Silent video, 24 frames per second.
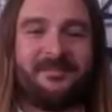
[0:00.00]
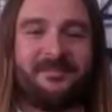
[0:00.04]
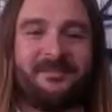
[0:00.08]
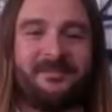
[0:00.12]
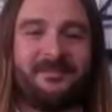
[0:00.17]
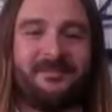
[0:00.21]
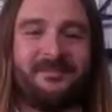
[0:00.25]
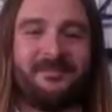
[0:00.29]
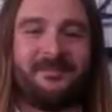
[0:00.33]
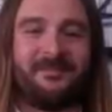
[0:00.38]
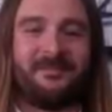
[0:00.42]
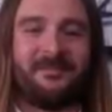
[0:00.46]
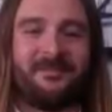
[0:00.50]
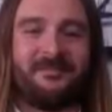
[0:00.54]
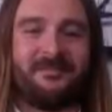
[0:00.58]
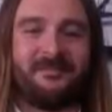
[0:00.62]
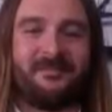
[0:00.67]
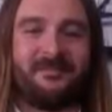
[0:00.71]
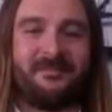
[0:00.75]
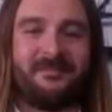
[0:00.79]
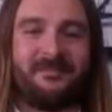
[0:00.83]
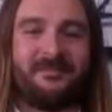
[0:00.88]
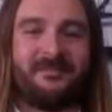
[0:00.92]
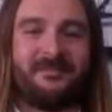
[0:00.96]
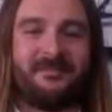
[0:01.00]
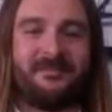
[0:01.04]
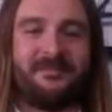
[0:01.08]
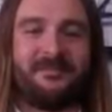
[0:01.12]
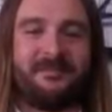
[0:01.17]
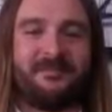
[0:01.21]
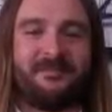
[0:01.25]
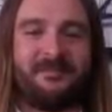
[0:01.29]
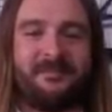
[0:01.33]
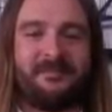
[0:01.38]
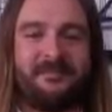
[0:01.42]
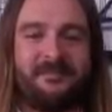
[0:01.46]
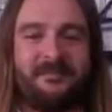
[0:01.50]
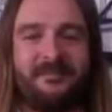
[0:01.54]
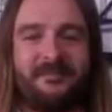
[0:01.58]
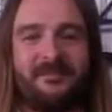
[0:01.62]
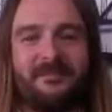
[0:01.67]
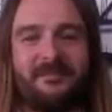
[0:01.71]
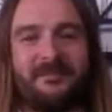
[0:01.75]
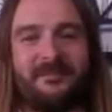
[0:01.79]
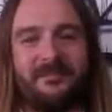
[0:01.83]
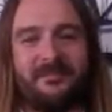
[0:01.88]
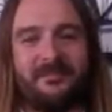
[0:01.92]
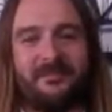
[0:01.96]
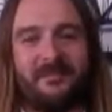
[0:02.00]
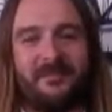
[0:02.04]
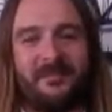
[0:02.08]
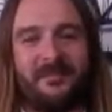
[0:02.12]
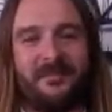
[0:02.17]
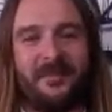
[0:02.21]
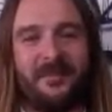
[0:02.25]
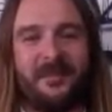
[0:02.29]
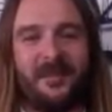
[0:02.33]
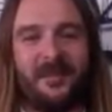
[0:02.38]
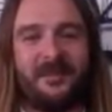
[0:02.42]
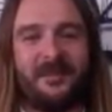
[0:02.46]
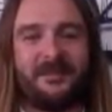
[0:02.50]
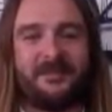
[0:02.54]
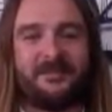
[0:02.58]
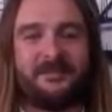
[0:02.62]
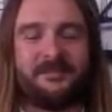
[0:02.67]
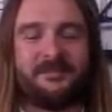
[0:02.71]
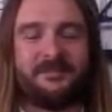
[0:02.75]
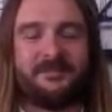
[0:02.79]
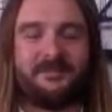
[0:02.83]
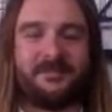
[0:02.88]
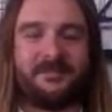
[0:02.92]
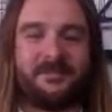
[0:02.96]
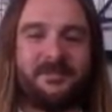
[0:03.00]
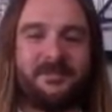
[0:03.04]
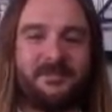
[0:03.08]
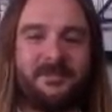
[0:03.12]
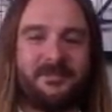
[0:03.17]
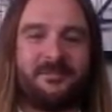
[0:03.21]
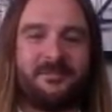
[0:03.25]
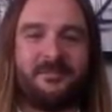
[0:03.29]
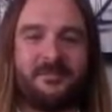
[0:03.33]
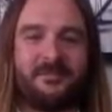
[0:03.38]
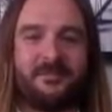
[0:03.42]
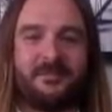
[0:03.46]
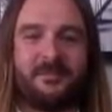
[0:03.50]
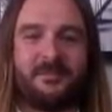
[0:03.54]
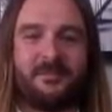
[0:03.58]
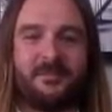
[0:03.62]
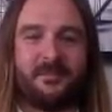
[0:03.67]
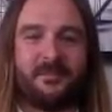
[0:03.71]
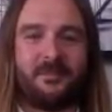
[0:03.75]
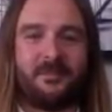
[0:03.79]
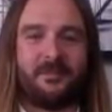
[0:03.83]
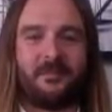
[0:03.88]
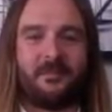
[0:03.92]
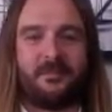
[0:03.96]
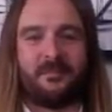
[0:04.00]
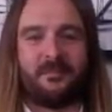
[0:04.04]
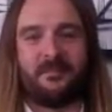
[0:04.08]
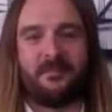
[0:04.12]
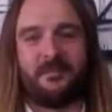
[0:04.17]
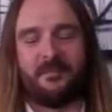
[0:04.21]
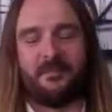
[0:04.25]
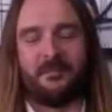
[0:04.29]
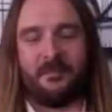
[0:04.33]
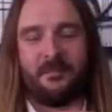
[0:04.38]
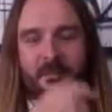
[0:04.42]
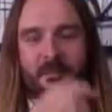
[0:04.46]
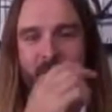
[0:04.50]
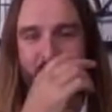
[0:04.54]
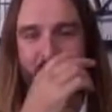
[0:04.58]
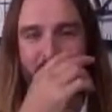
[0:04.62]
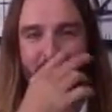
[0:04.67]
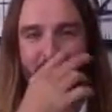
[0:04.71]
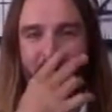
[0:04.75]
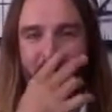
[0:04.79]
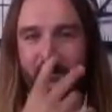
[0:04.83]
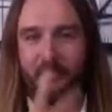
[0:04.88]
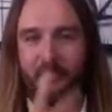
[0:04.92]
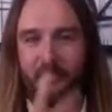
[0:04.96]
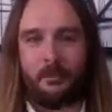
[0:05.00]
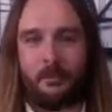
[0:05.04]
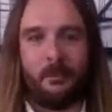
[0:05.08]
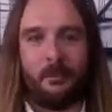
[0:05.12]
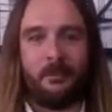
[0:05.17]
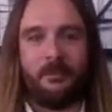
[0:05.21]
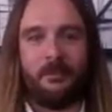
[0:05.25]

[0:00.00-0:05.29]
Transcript: (silent)